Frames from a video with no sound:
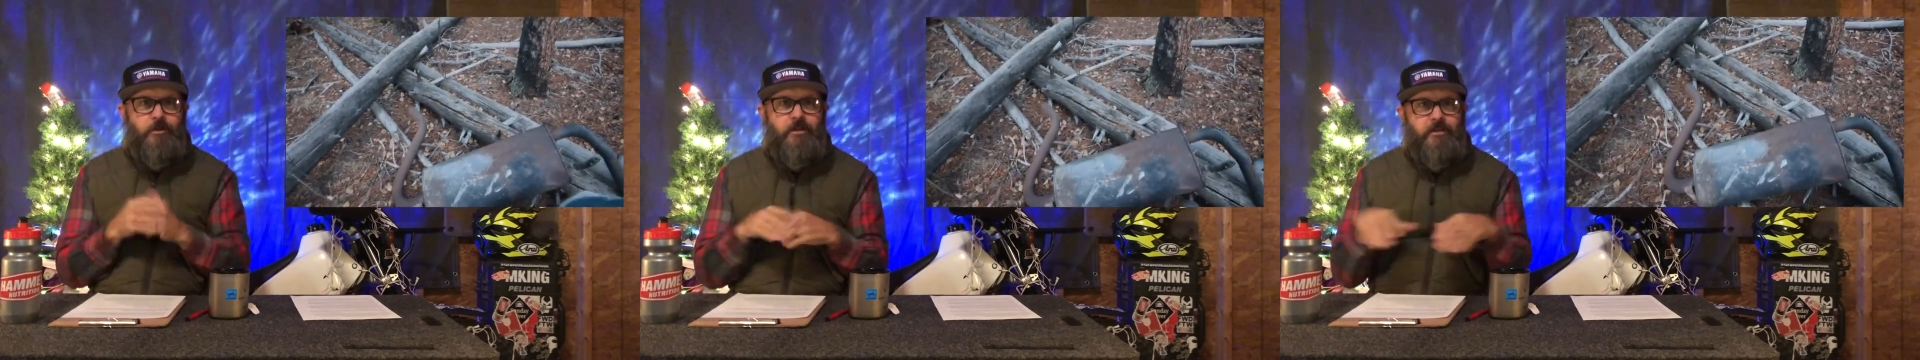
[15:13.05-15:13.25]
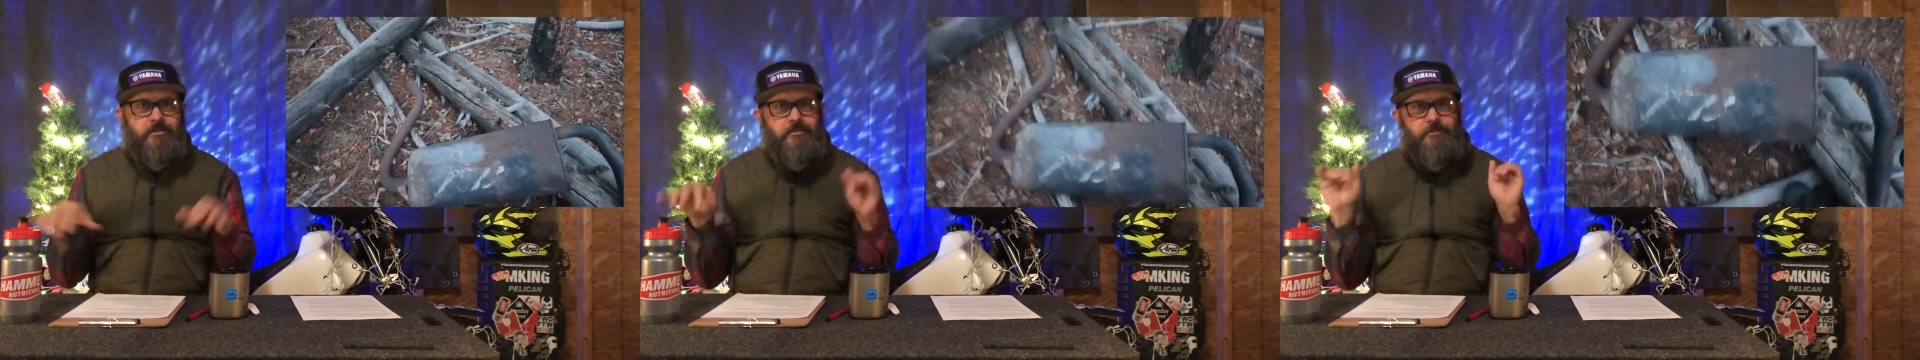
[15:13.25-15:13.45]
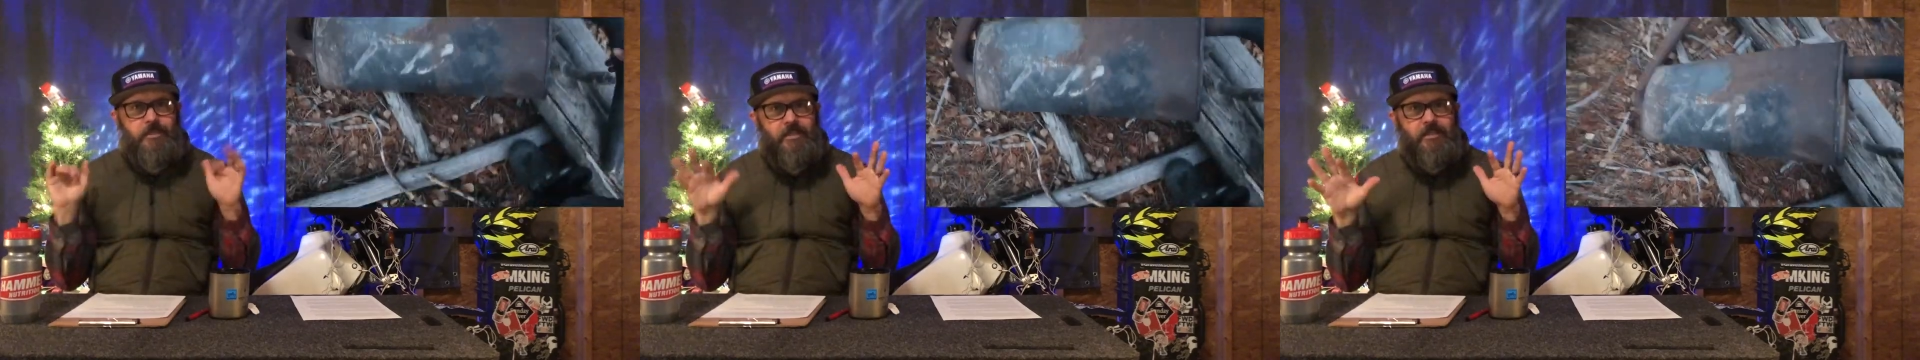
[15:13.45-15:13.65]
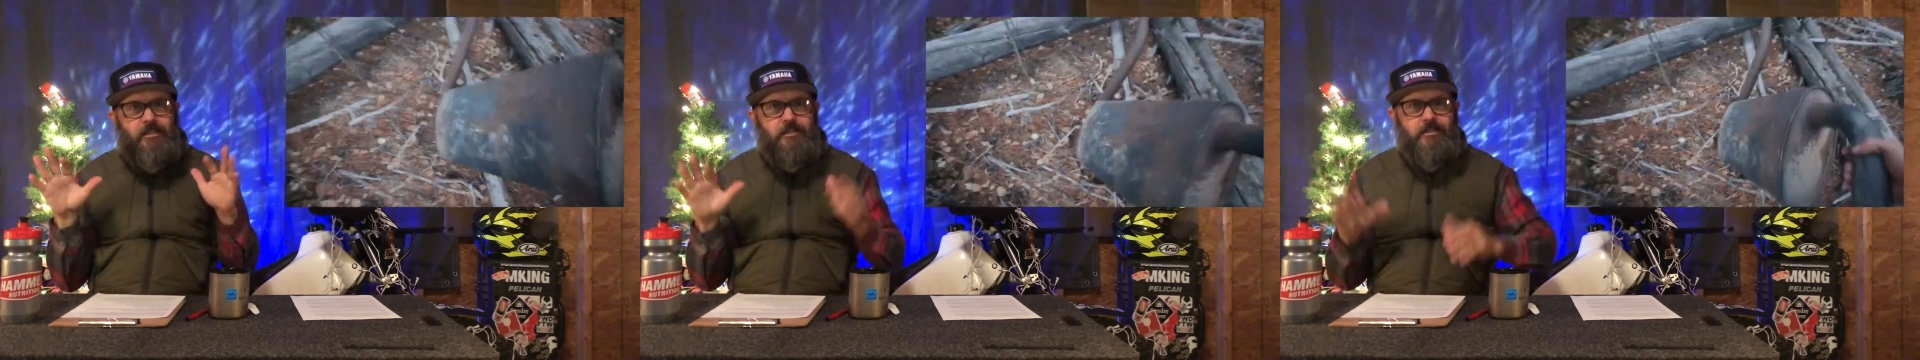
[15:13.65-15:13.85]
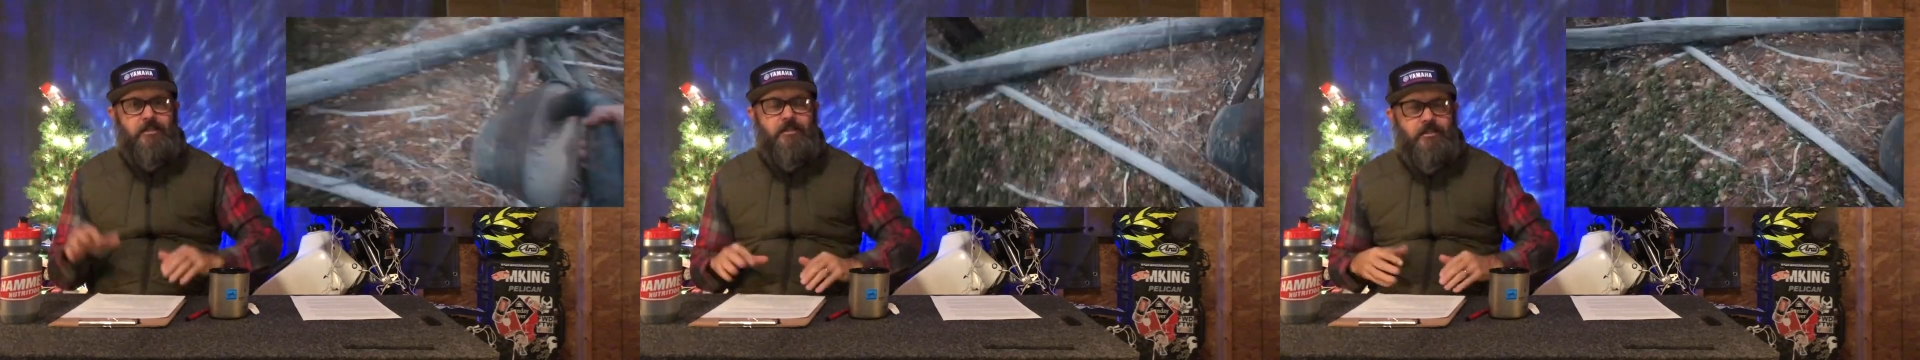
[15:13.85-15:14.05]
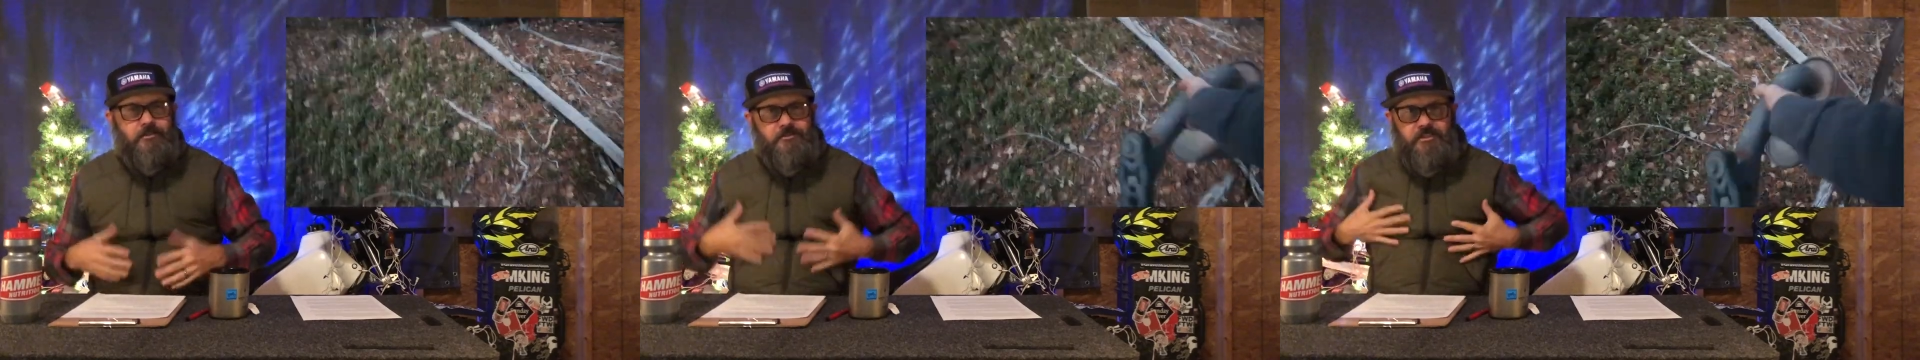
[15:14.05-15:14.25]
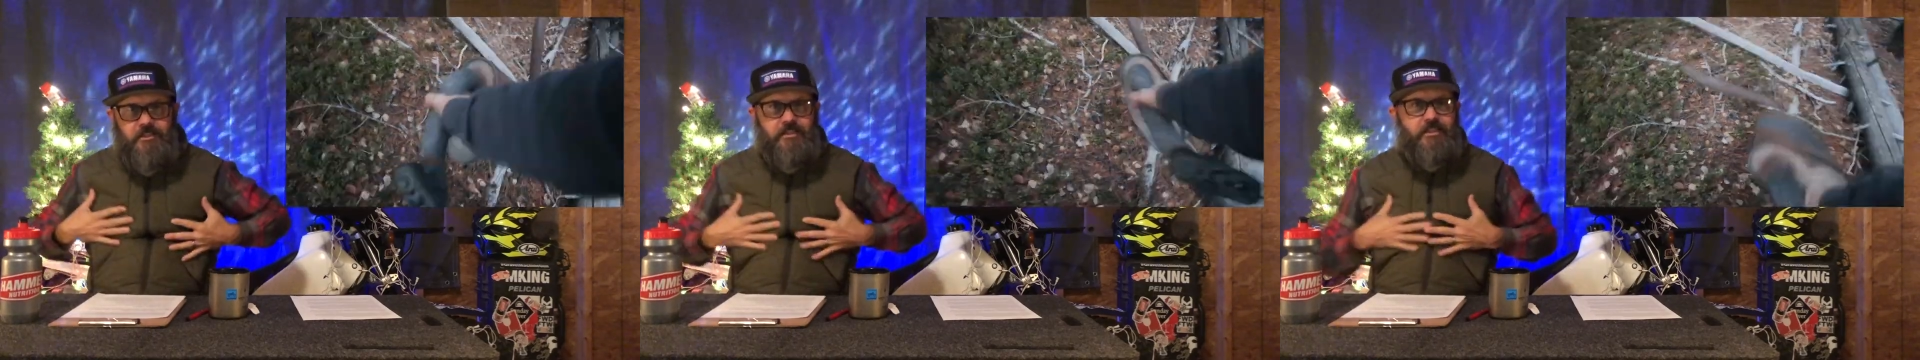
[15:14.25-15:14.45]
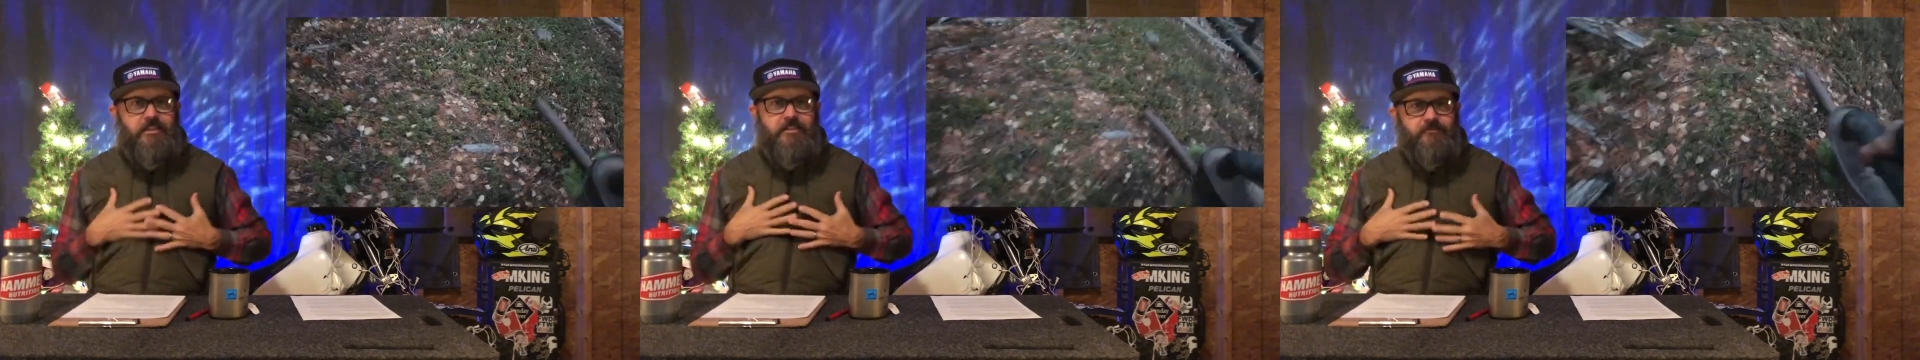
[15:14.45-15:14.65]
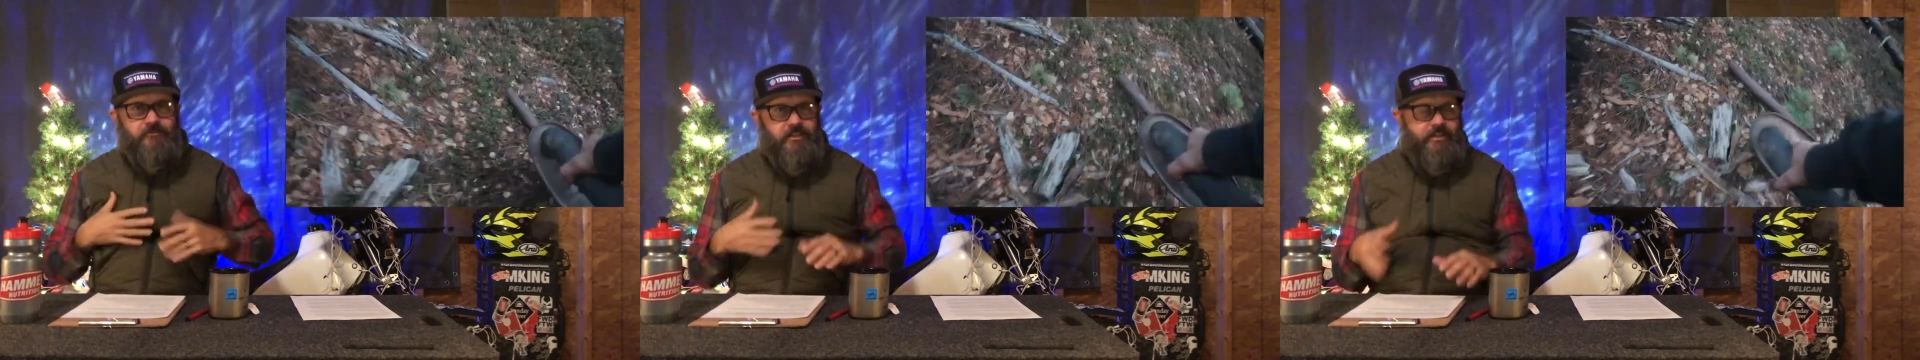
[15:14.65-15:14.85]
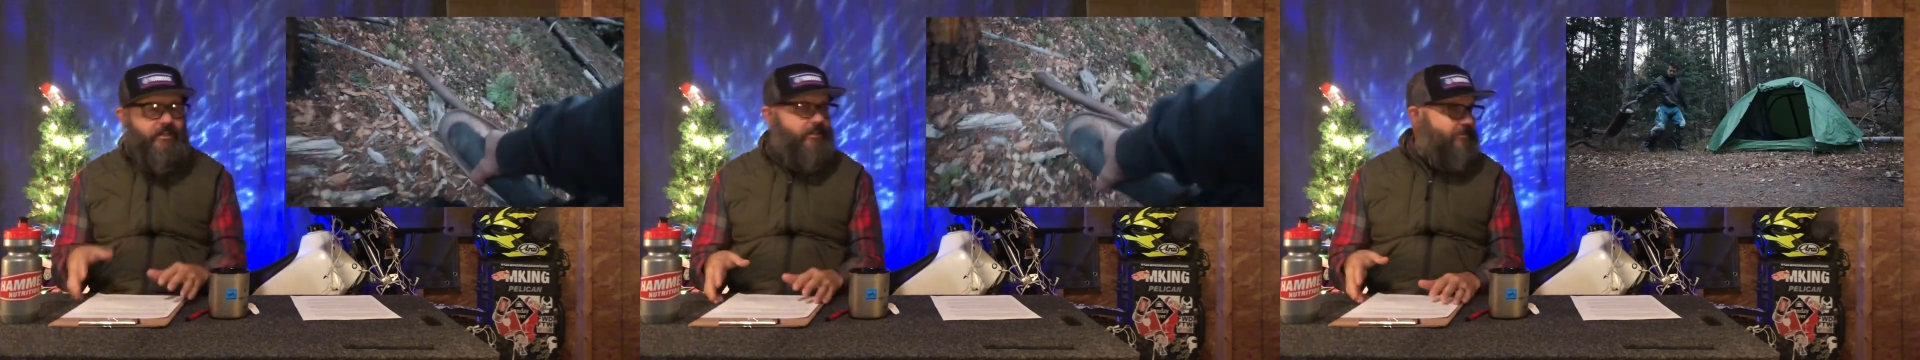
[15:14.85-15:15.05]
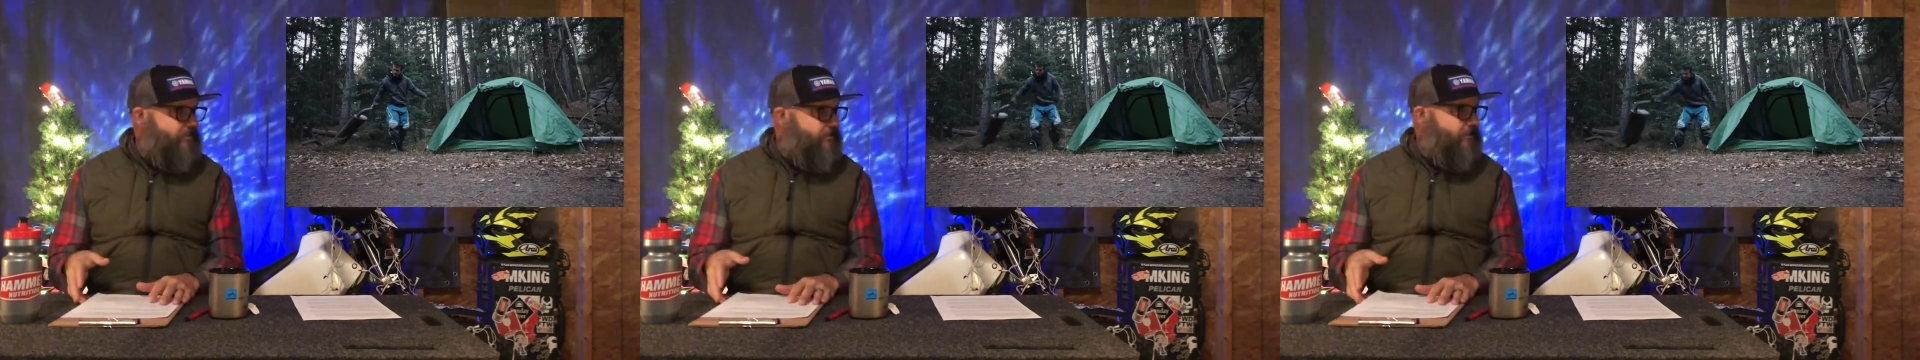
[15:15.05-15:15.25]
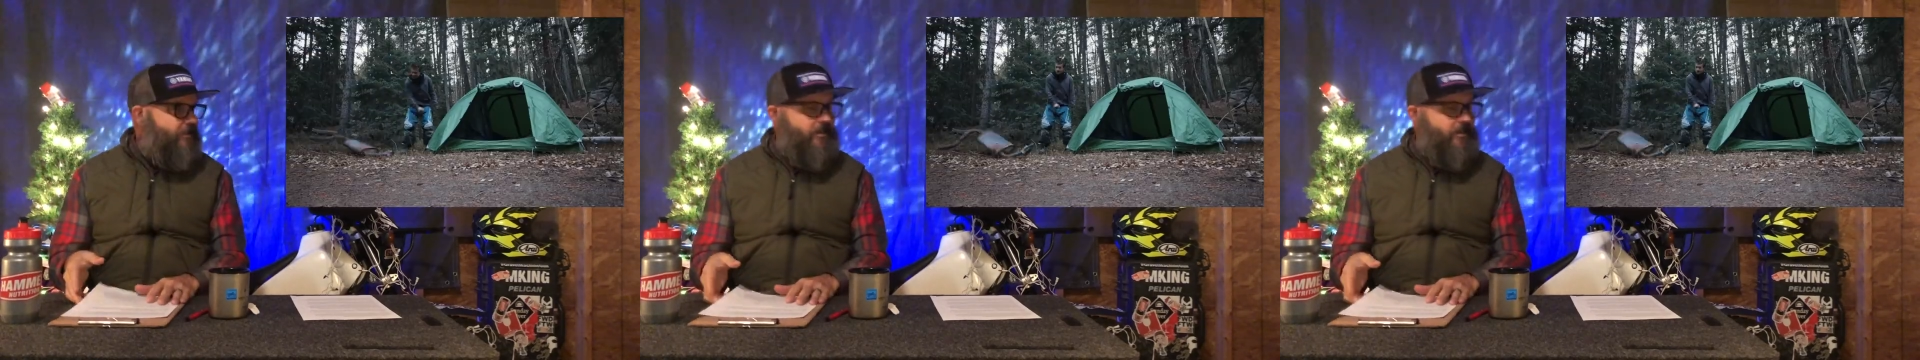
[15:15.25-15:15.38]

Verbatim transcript: and some heated gloves and a heated vest.